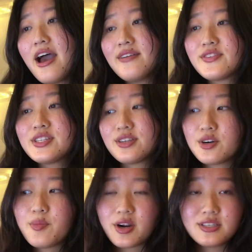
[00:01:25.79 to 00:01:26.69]
every
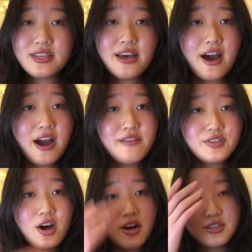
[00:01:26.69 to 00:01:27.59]
single person that I've
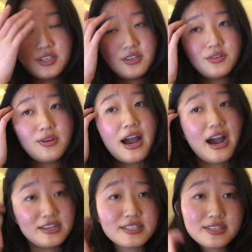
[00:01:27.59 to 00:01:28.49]
talked to
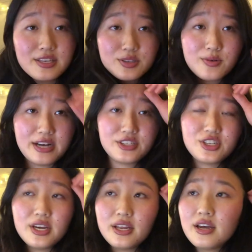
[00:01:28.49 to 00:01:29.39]
asks this
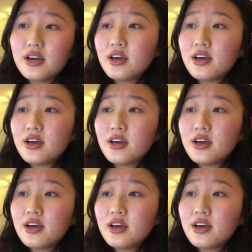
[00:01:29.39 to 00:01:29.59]
question.